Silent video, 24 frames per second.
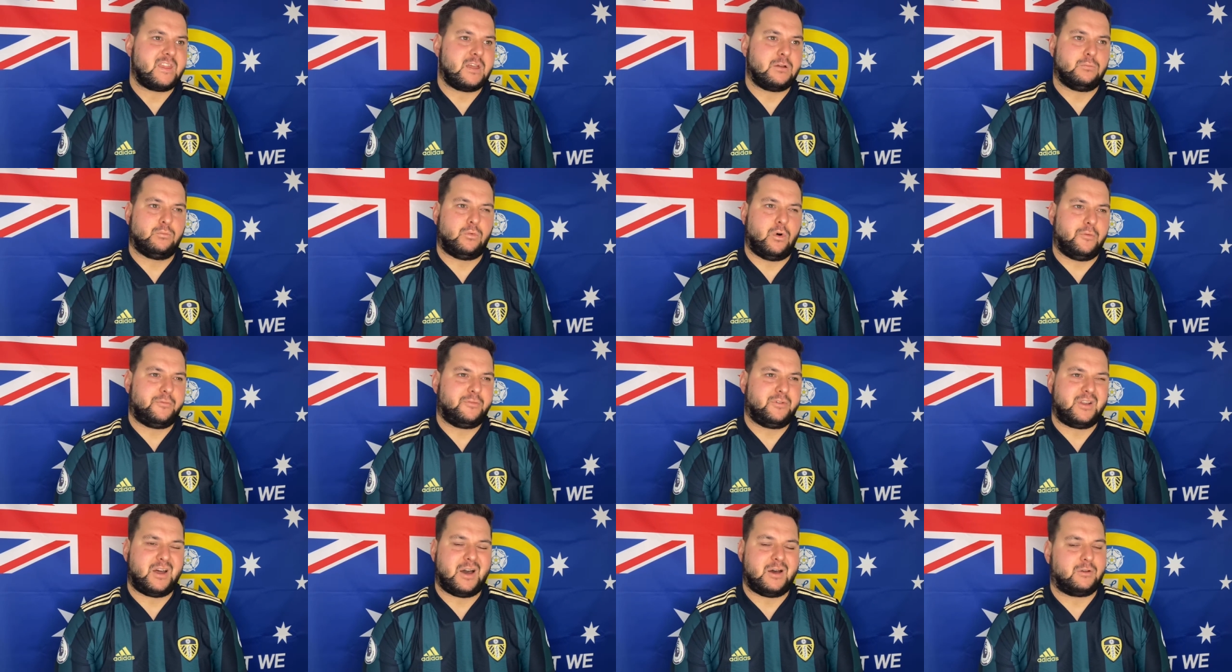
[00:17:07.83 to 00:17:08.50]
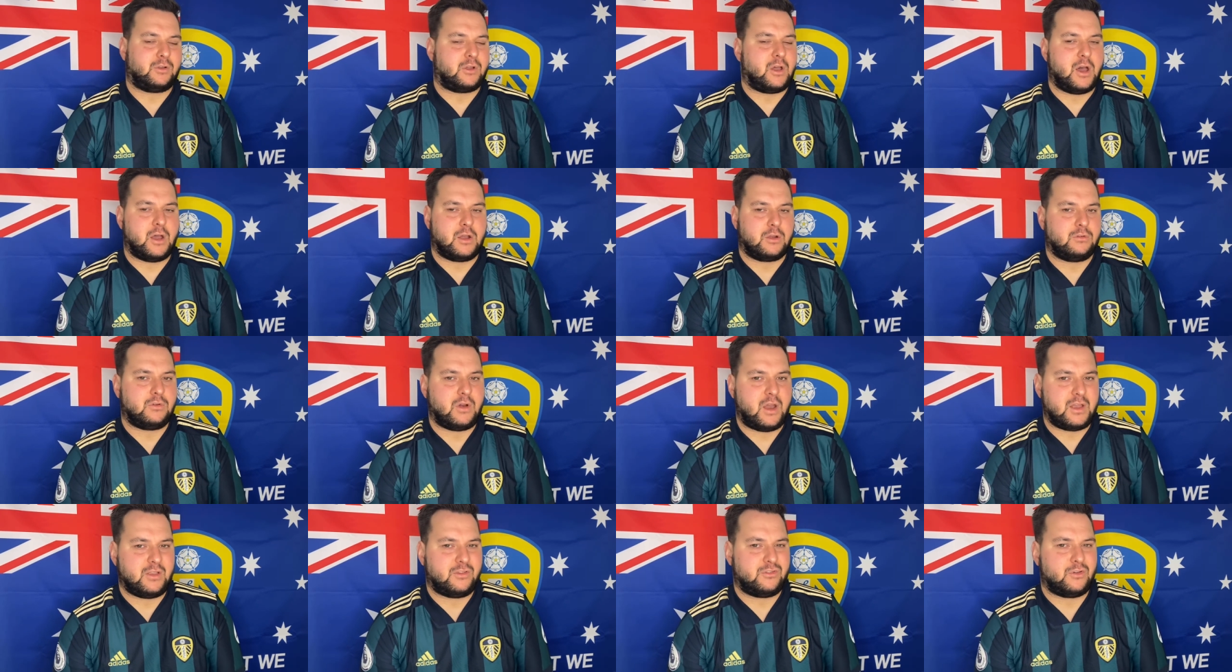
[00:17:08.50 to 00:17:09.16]
Watford aren't
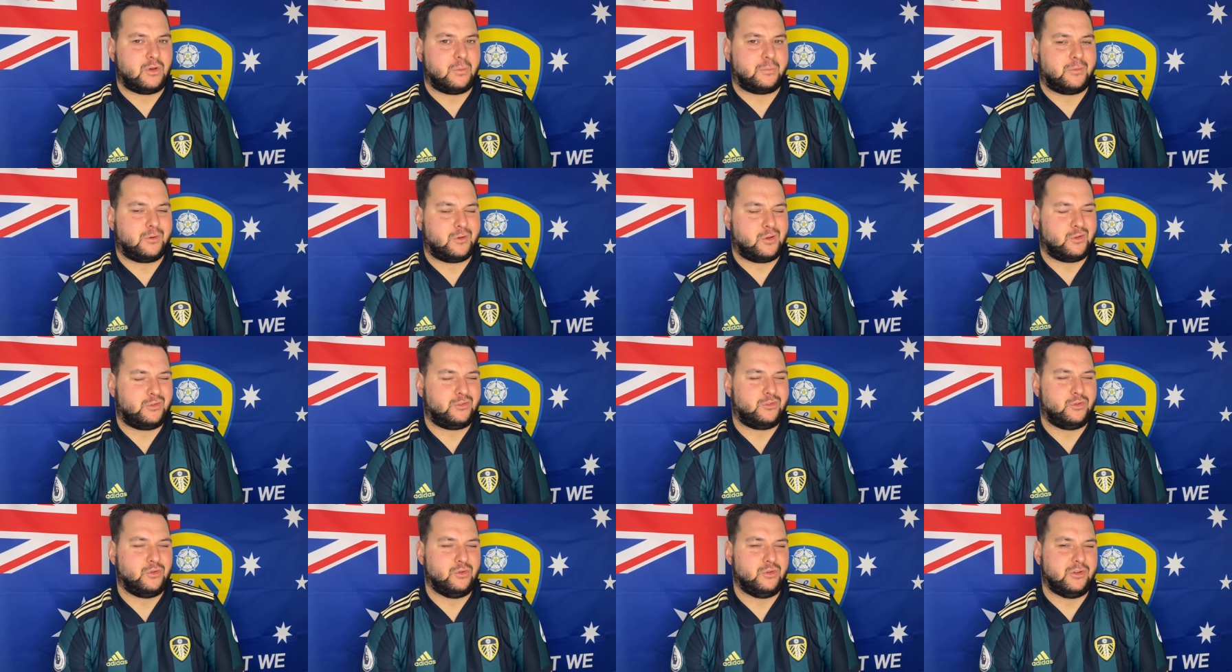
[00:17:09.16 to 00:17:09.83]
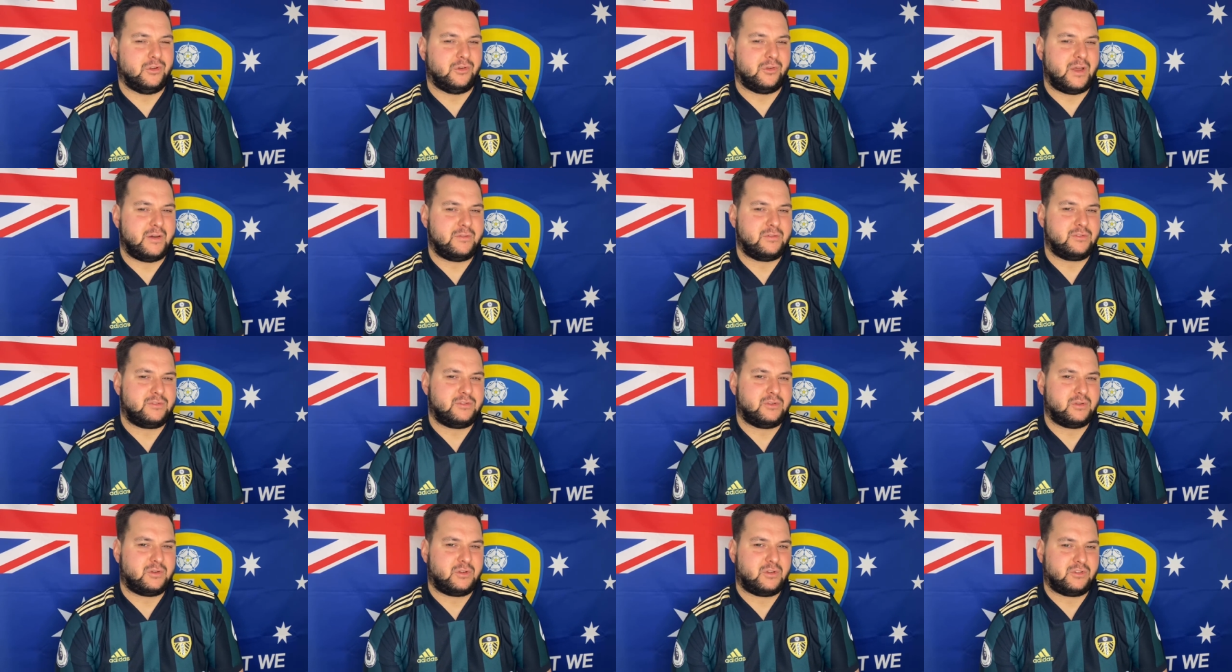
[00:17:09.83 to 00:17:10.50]
great, so I'm going to go 2-0
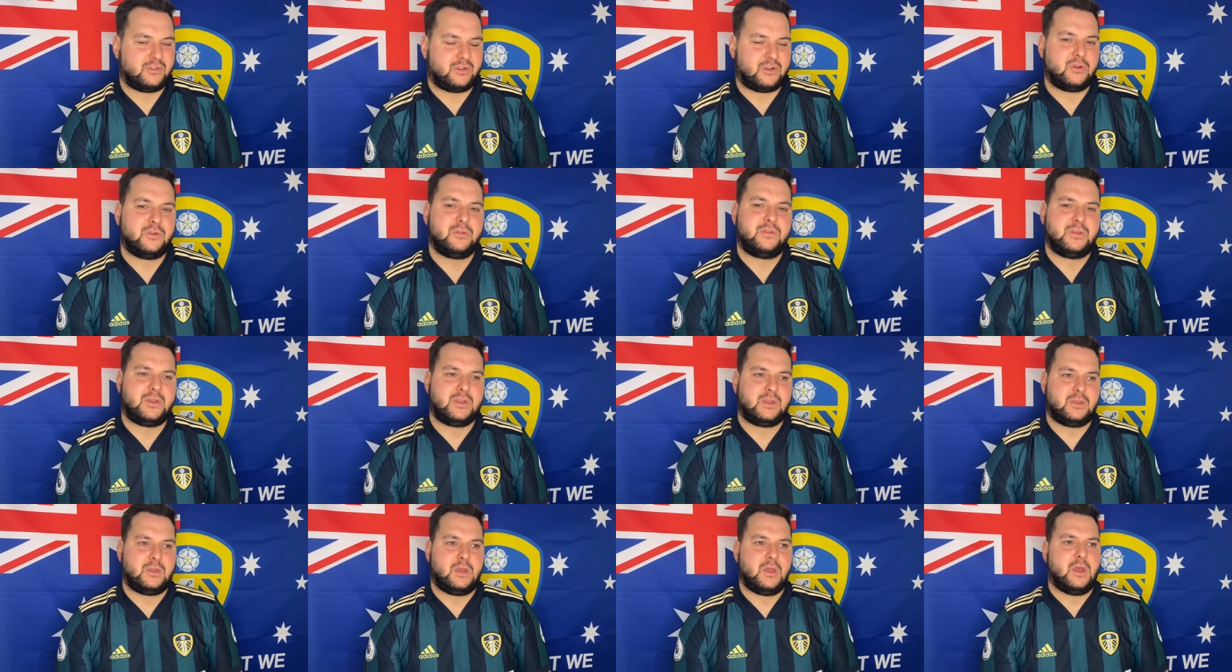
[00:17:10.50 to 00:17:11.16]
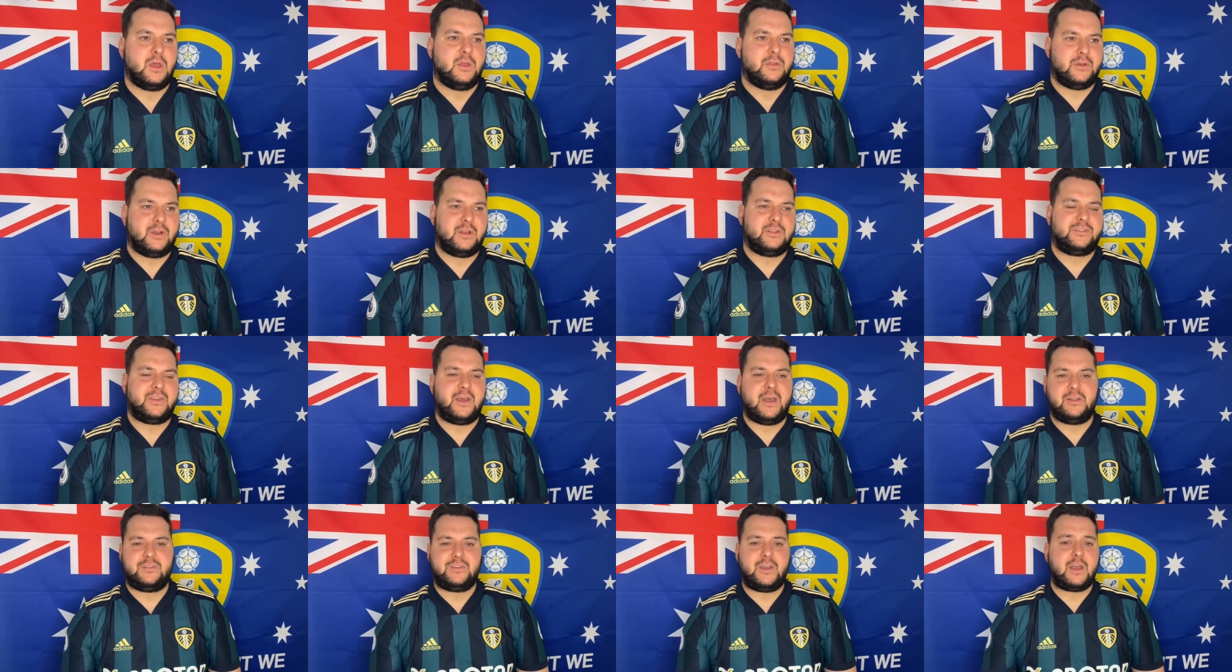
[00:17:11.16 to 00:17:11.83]
Everton because I don't think they
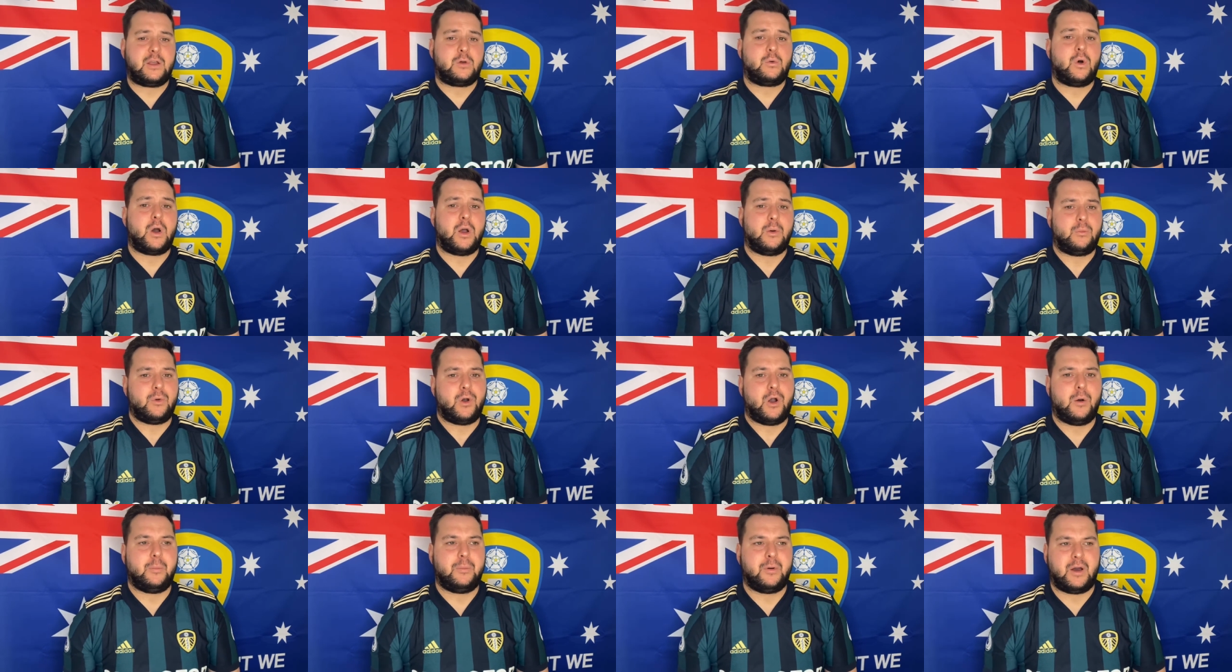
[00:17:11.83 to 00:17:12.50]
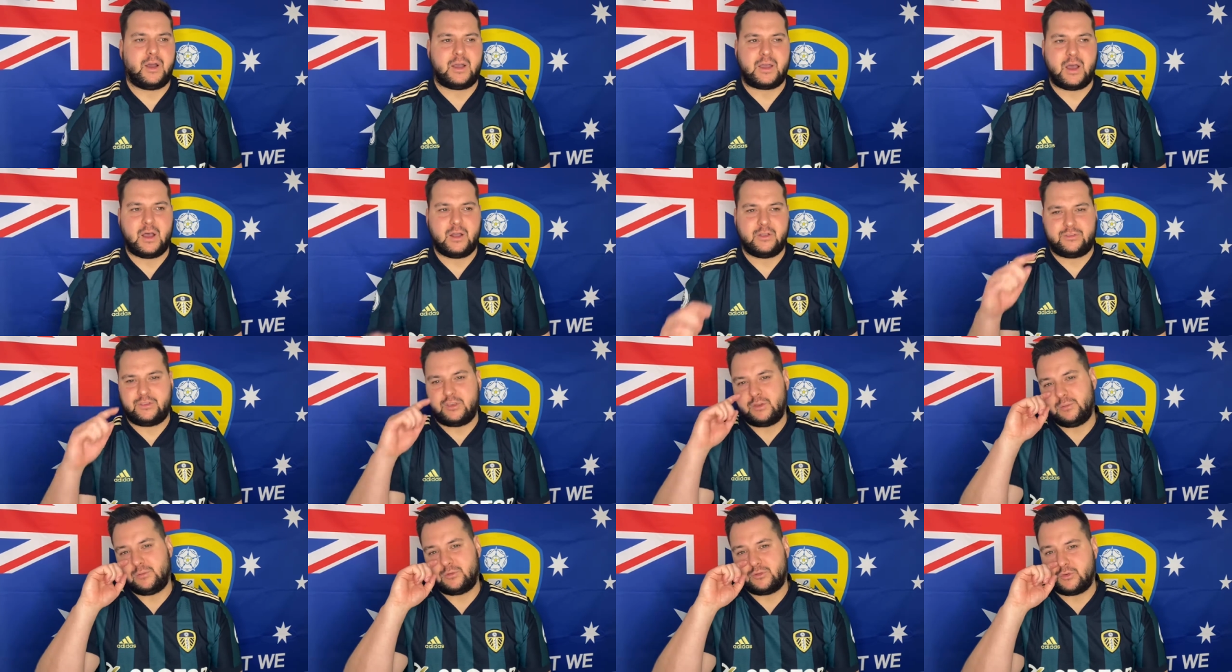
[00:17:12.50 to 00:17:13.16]
attack quite well, but I can't
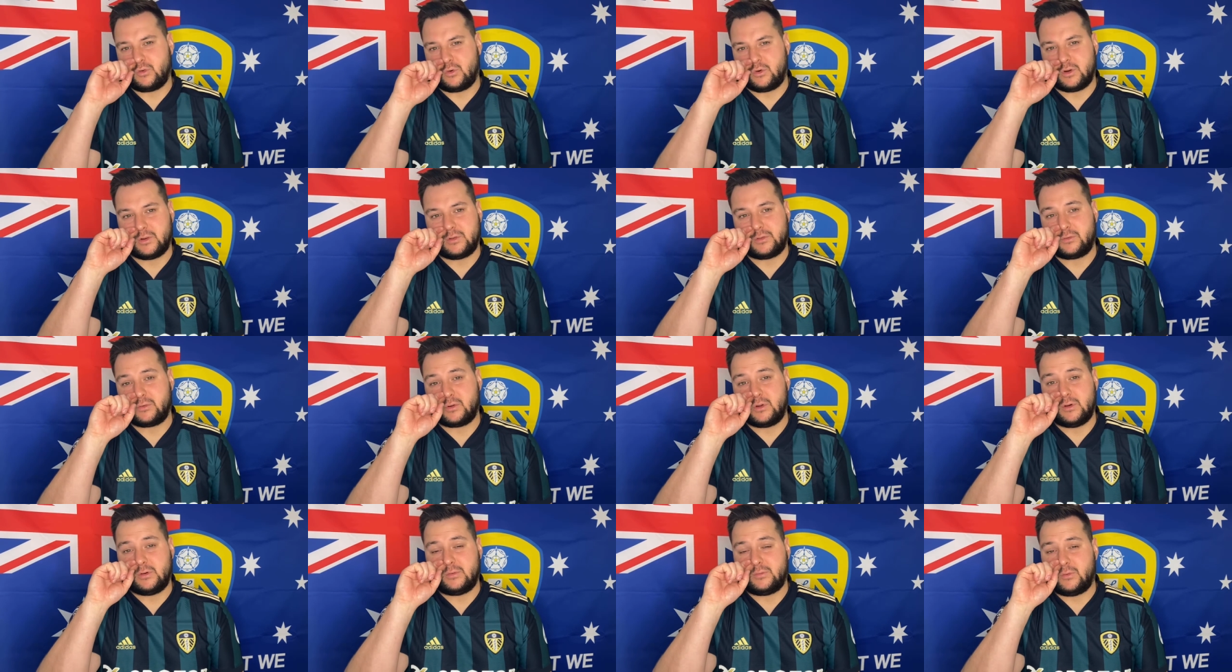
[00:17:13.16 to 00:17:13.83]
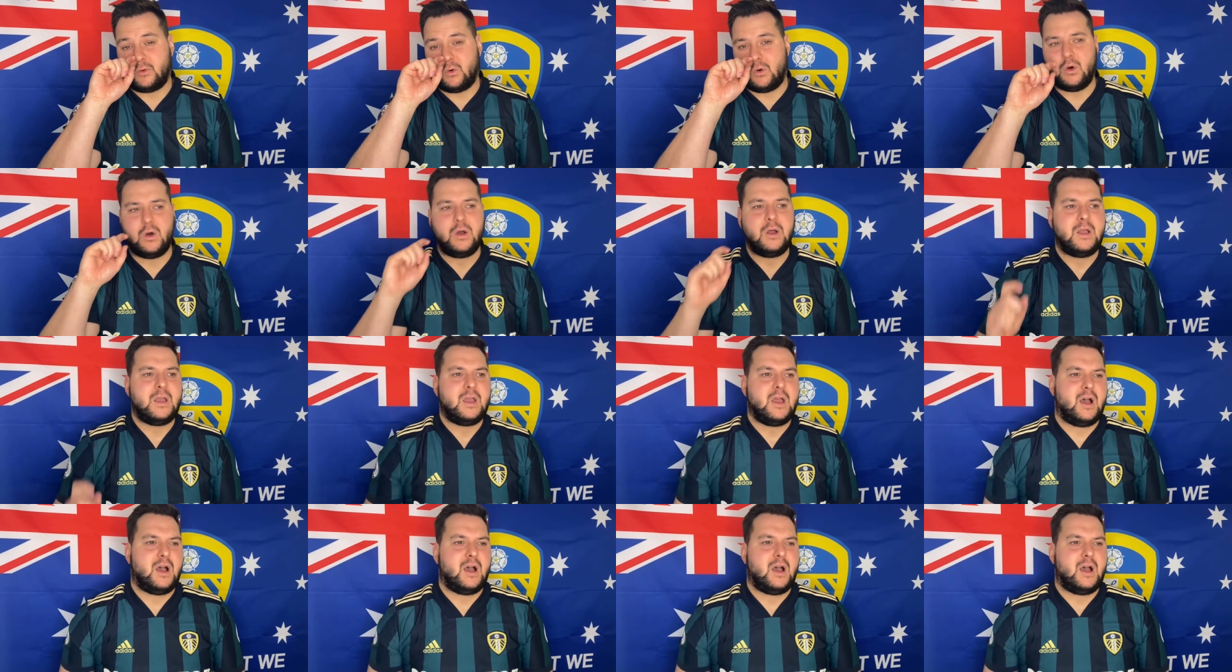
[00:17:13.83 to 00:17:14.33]
see them scoring 3 or 4.